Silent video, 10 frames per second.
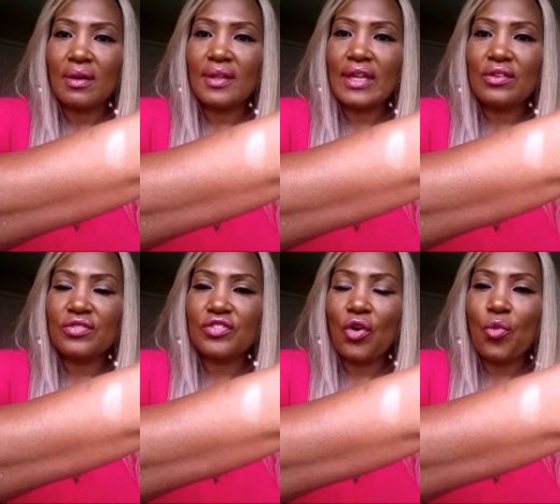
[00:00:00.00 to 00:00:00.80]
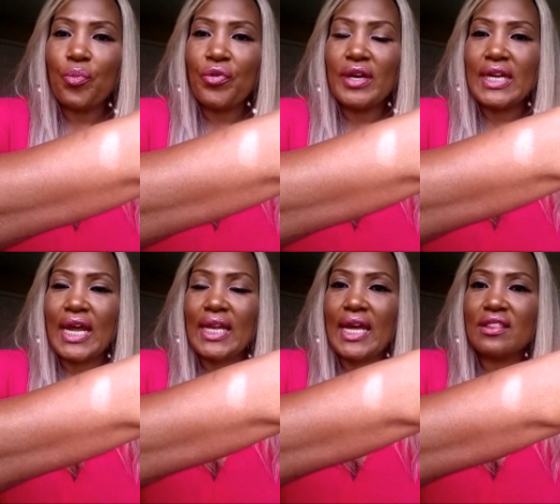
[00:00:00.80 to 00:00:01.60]
And that is so pretty. And
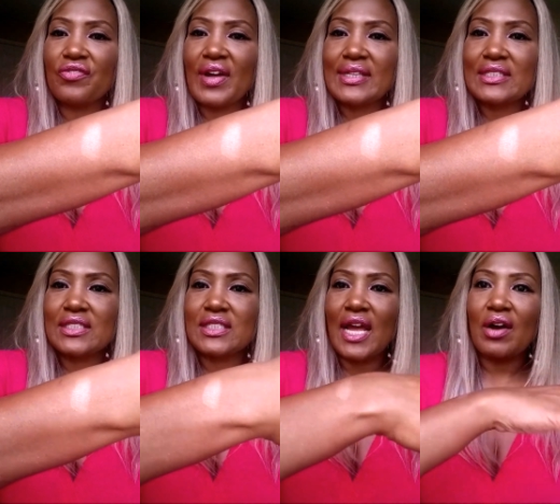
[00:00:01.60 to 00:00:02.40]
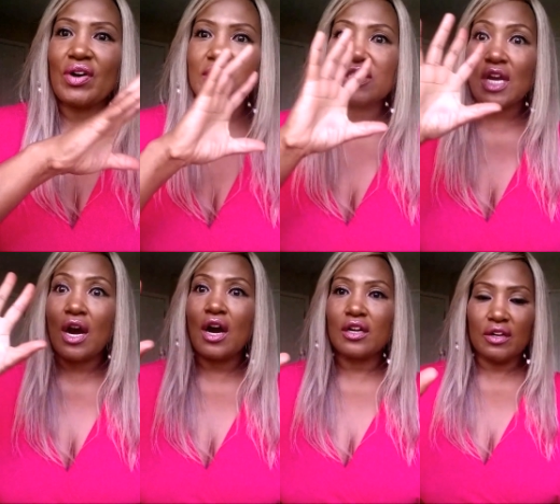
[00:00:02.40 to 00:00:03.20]
I like the fact that it doesn't have a
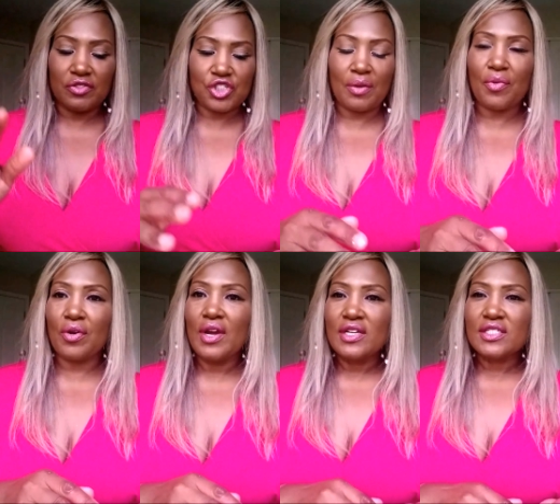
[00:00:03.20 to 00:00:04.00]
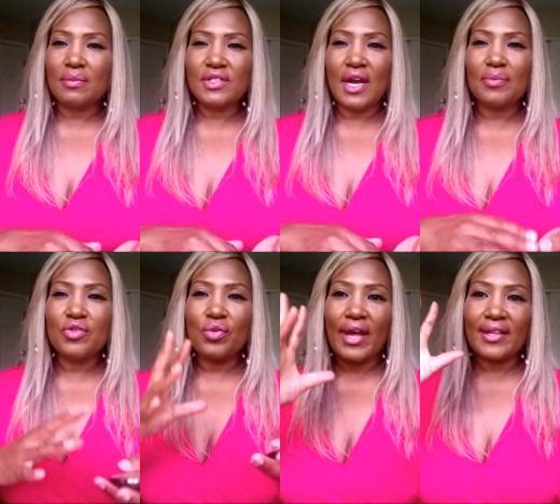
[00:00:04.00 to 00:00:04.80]
ton of shimmer.
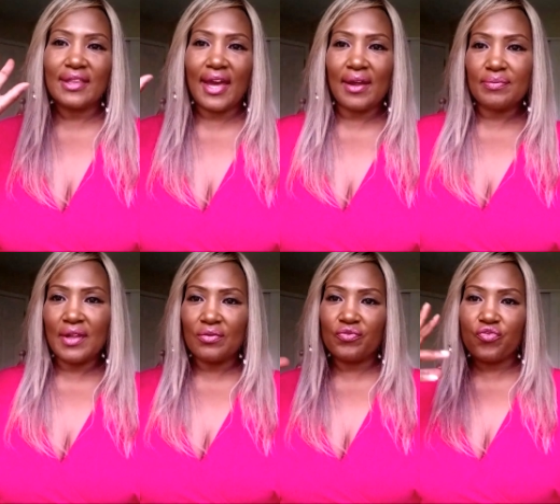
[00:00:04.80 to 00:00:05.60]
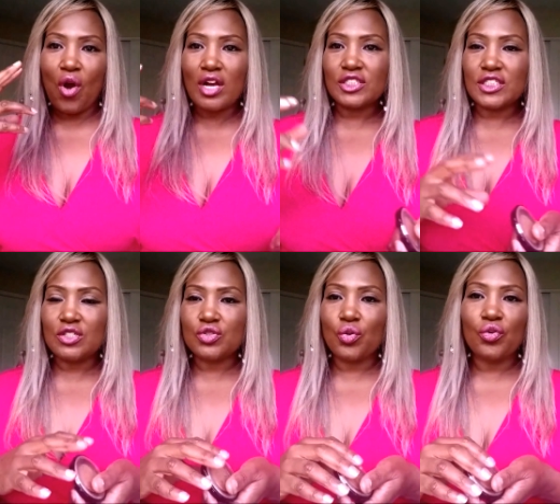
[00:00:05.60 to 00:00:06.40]
Sometimes you like that
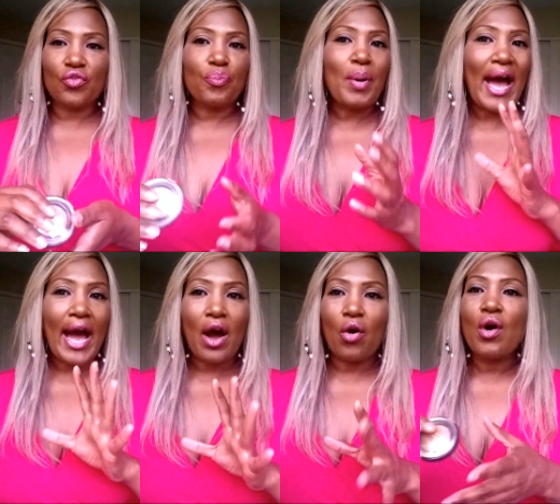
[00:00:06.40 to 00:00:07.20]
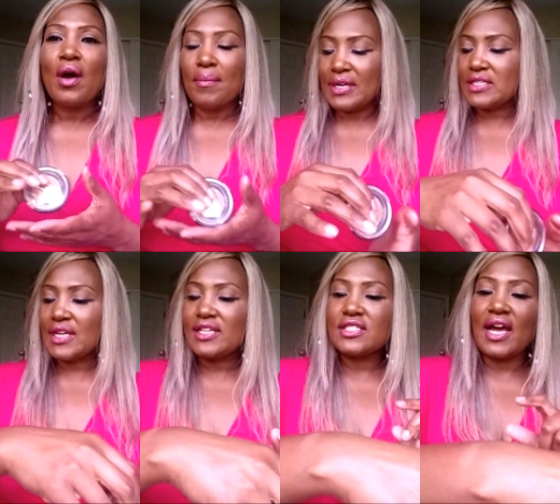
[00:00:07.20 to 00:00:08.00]
frosty sort of pow, but
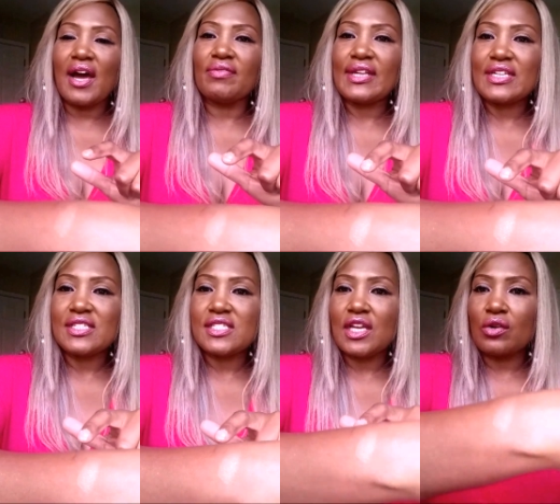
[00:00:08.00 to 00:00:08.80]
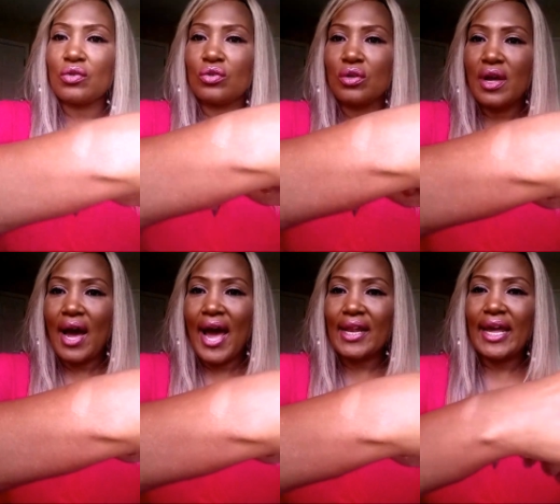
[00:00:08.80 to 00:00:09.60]
it's nice to have like a subtle
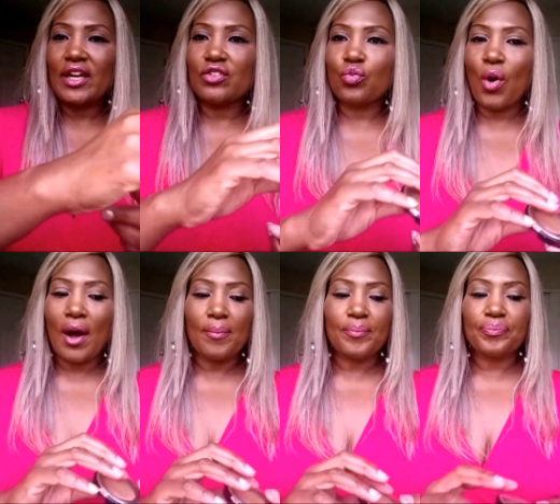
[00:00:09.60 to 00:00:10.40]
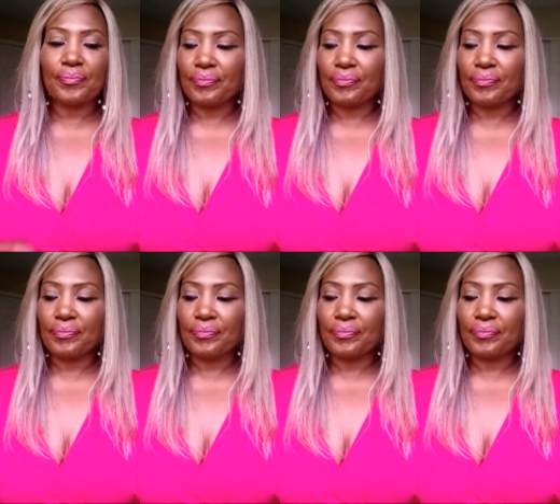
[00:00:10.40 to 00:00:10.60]
highlight as well.